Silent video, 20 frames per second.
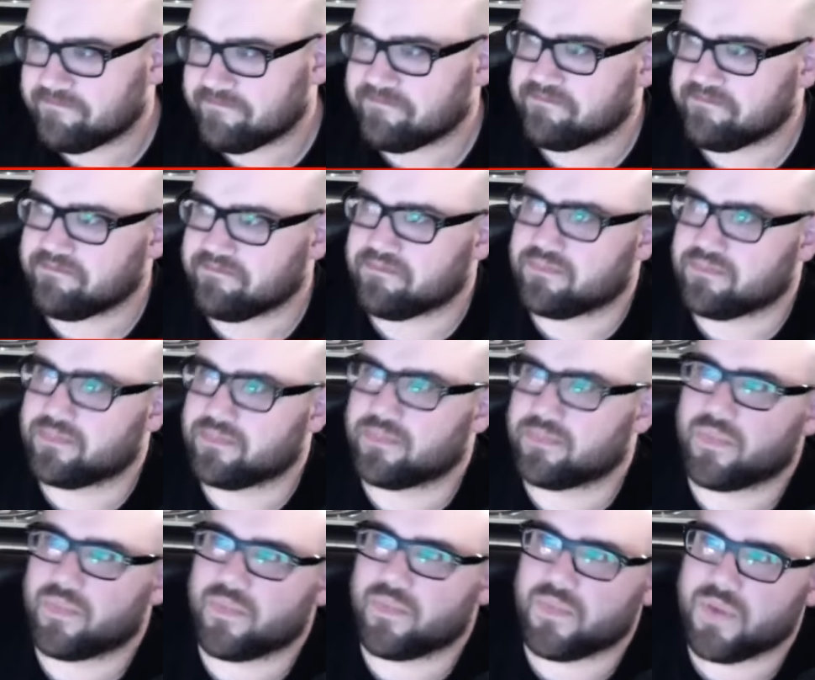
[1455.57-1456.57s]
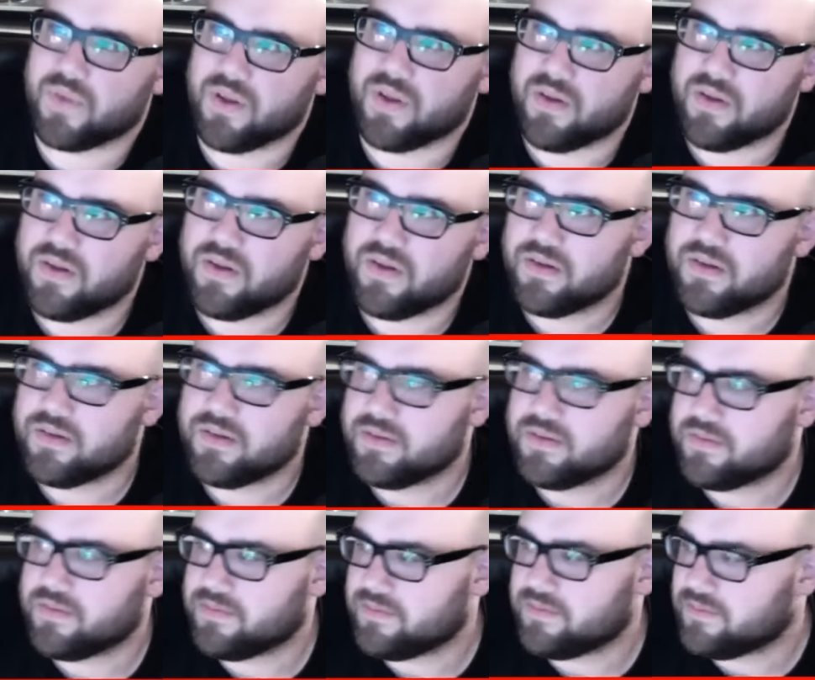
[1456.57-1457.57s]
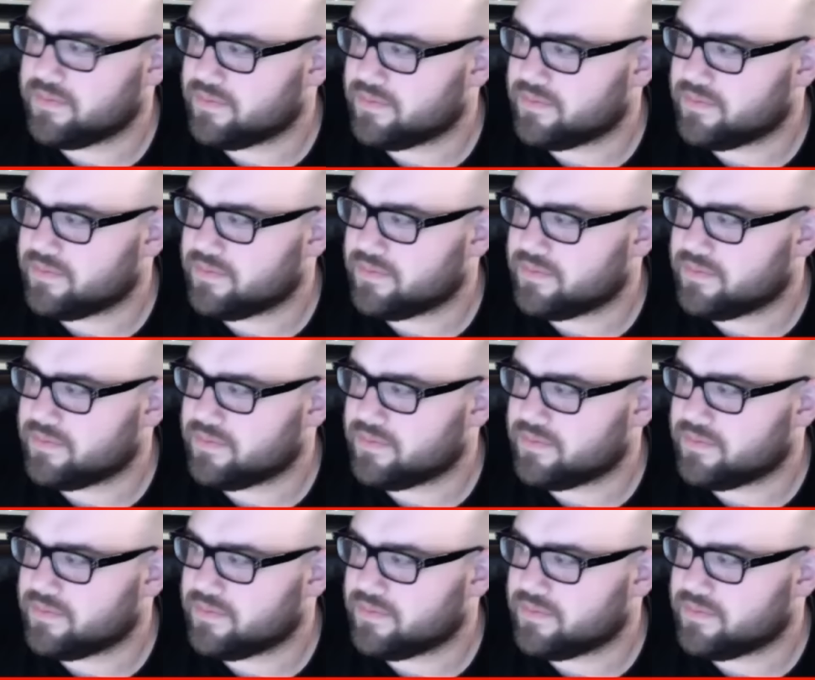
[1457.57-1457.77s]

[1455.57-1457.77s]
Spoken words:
say, hey, you should run over that direction?